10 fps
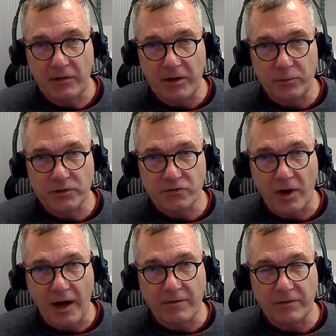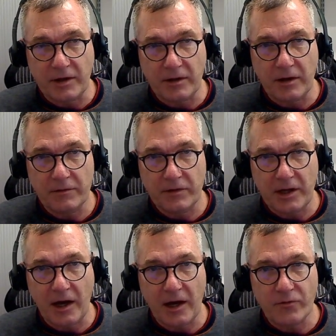that was driving
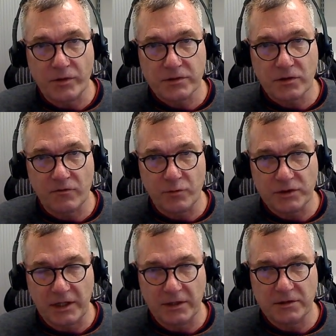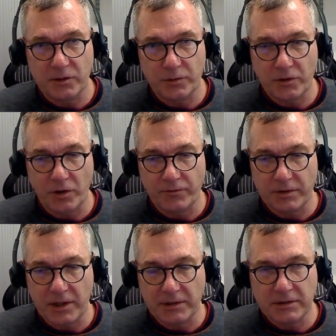the high risk of mortality with
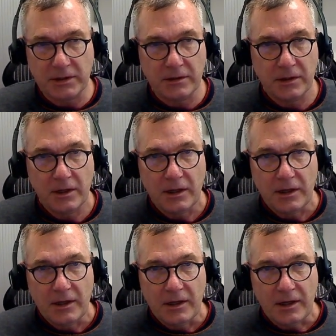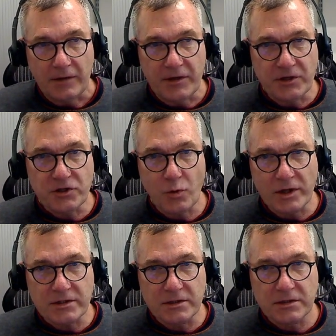COVID-19. And the issue
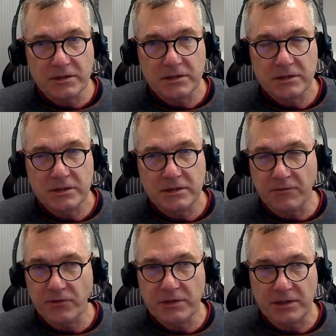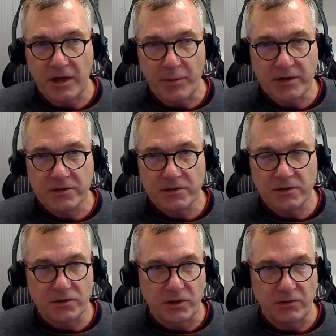wasn't different in MS.
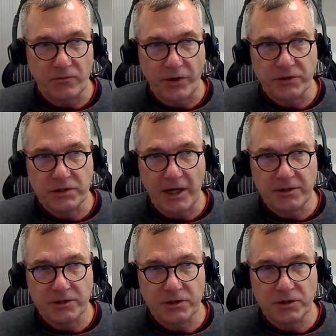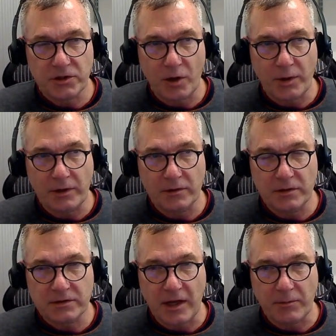This is the French data just showing
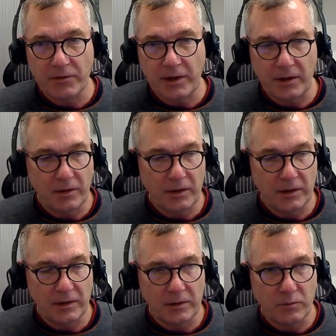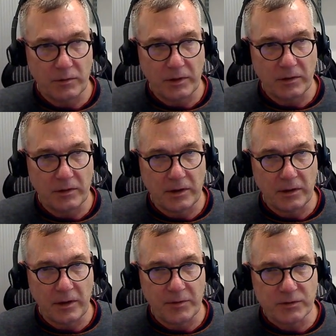the same thing in
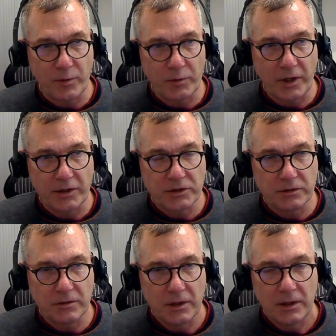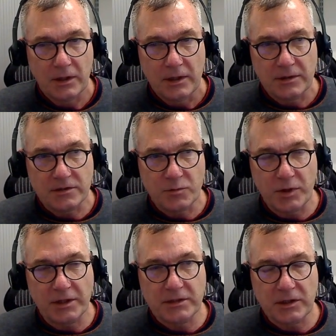the MS population.
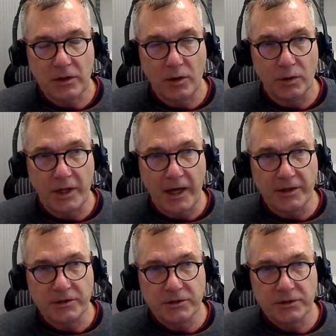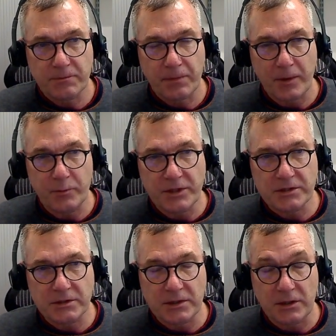Disability, old age,
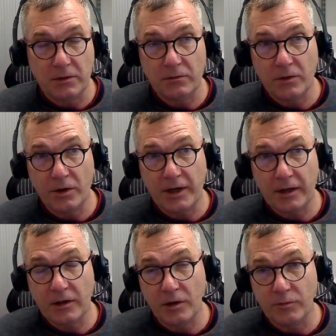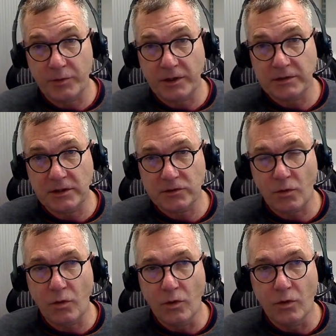obesity, cardiac comorbidities,
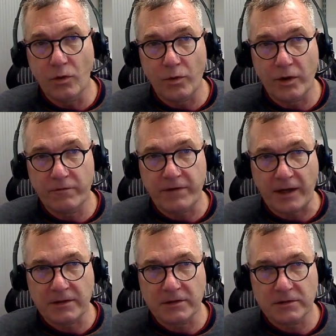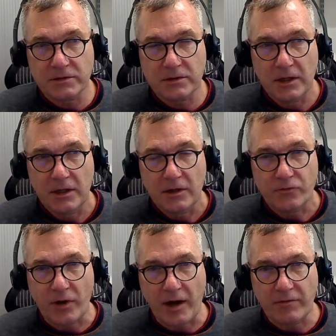all were factors
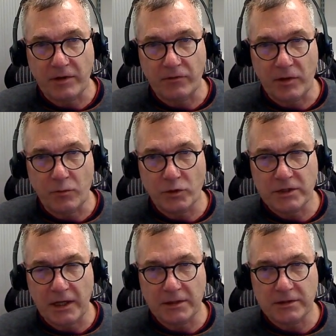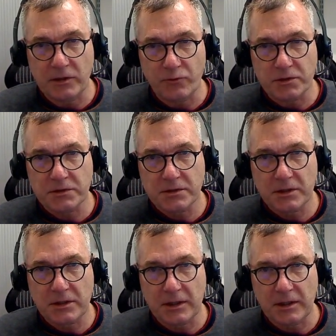driving the mortality
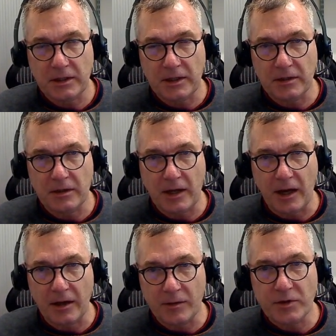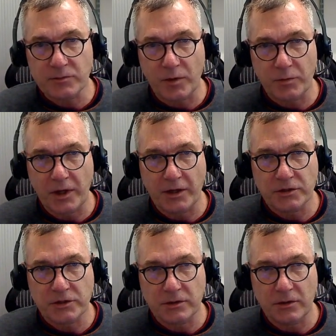risk in our MS
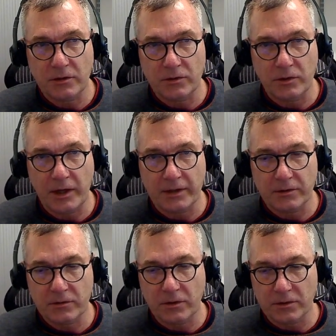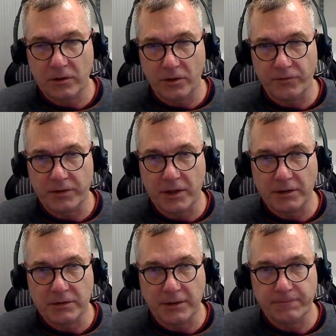population who had got
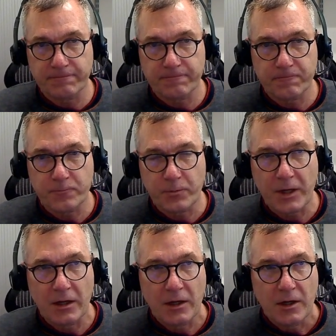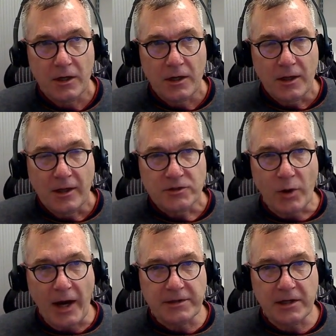COVID-19.
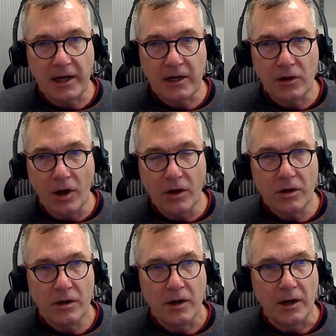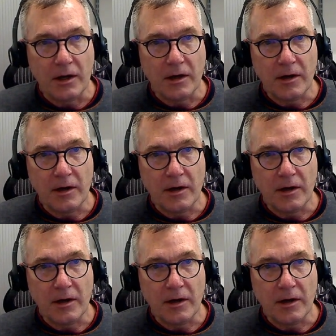So I did a long